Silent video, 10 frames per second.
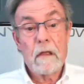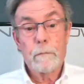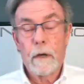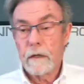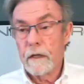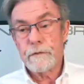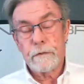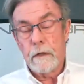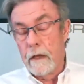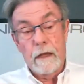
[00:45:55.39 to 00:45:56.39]
but it's
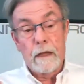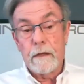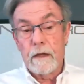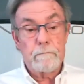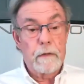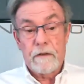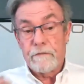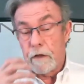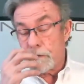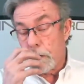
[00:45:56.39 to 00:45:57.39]
it, it
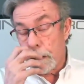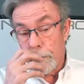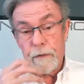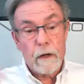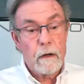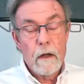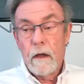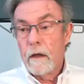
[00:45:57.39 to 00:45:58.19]
fits right up there.